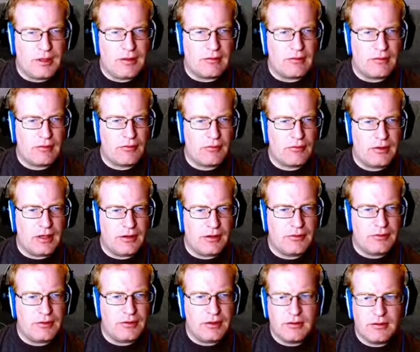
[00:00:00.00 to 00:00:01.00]
That's three
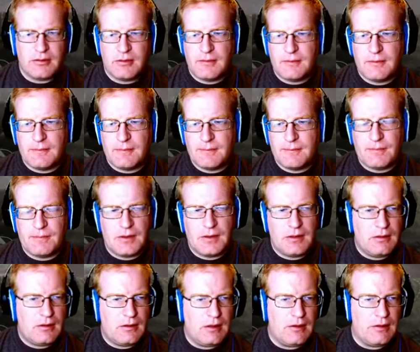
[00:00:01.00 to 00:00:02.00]
hundred.
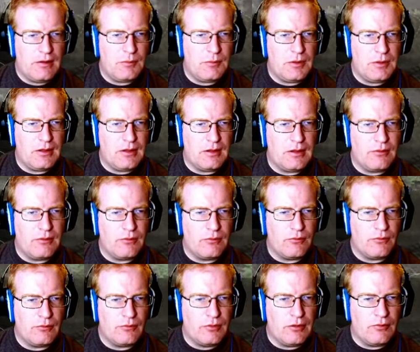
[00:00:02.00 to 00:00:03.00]
And then we can
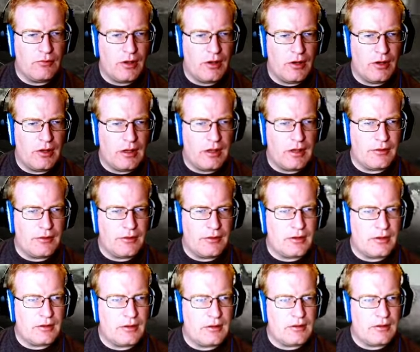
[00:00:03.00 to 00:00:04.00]
rerun
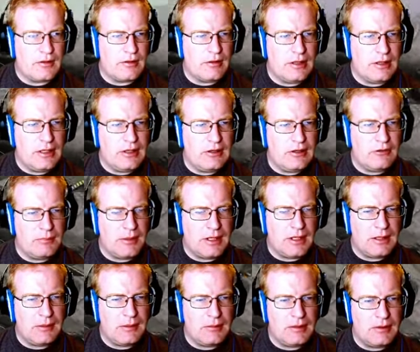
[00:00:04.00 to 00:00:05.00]
our uh, linkage
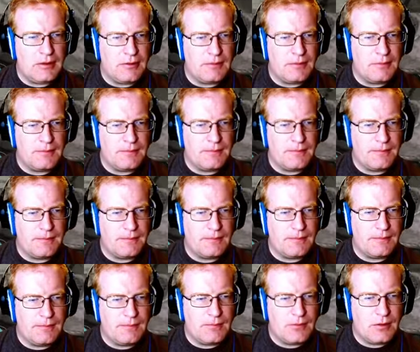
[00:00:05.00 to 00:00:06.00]
pipe here.
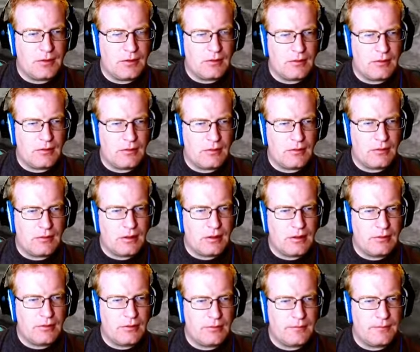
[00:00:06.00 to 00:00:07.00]
Uh,
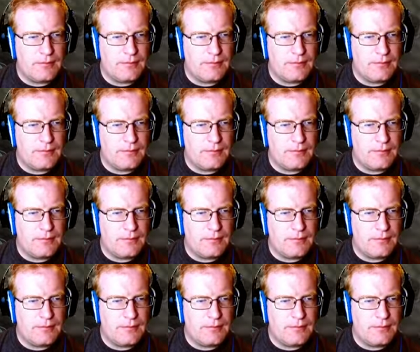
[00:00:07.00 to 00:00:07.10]
here.